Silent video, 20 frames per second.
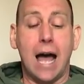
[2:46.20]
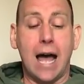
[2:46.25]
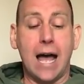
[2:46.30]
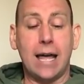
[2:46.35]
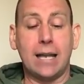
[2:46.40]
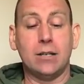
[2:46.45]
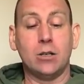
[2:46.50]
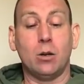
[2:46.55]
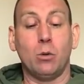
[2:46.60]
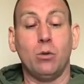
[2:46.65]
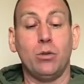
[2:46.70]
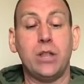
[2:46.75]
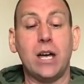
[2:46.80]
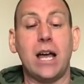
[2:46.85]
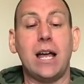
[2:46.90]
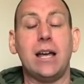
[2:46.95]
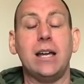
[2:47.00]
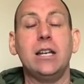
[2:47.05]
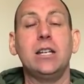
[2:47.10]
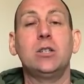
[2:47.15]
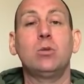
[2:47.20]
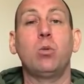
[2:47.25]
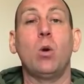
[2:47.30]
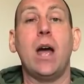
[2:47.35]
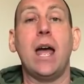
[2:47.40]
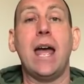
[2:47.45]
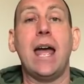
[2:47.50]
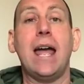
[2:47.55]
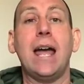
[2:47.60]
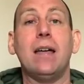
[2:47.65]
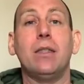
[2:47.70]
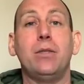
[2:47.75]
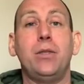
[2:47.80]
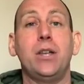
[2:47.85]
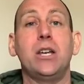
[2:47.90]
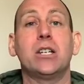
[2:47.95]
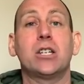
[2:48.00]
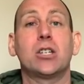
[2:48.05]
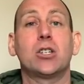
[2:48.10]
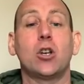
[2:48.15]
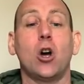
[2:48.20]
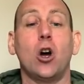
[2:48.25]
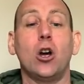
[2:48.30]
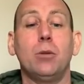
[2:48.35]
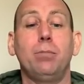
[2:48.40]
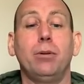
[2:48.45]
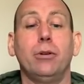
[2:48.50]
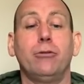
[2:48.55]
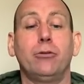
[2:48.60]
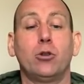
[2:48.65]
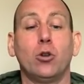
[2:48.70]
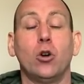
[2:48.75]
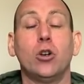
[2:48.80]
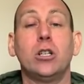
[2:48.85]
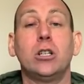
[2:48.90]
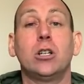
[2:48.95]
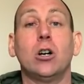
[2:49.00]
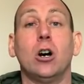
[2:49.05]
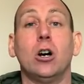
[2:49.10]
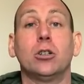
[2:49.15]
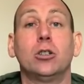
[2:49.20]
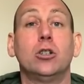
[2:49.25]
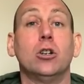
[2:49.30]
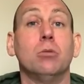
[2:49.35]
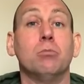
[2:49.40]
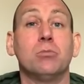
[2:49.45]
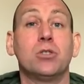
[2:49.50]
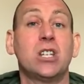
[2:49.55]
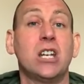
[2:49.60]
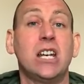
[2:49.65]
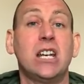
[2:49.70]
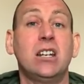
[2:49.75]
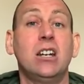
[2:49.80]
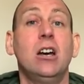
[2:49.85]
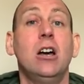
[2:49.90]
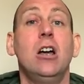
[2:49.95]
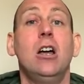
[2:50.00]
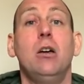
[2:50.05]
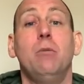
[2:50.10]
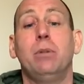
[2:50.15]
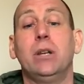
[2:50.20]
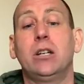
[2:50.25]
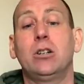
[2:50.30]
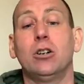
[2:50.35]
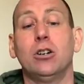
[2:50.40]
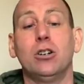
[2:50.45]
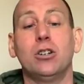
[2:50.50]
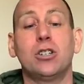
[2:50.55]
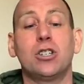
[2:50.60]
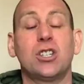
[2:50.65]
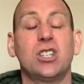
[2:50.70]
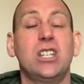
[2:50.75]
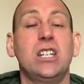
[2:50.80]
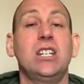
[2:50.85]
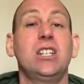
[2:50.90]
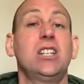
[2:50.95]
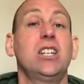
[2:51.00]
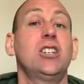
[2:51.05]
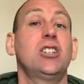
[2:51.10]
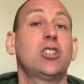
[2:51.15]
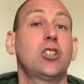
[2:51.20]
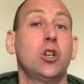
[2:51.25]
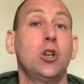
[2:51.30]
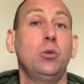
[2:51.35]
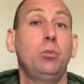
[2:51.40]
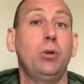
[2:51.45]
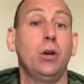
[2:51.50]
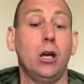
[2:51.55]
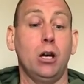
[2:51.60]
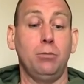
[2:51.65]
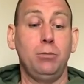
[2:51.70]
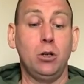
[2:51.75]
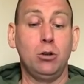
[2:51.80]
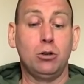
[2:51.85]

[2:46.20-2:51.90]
and that is where this type of groin guard comes in, because this is superb.